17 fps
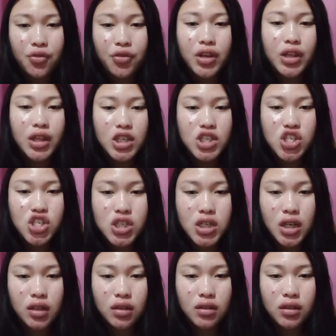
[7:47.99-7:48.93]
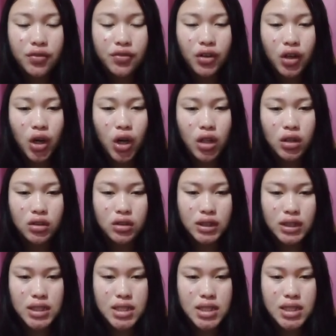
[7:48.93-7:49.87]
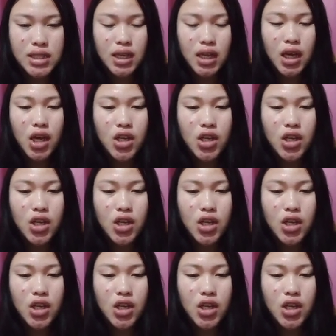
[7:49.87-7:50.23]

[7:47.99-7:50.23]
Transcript: financial difficulties?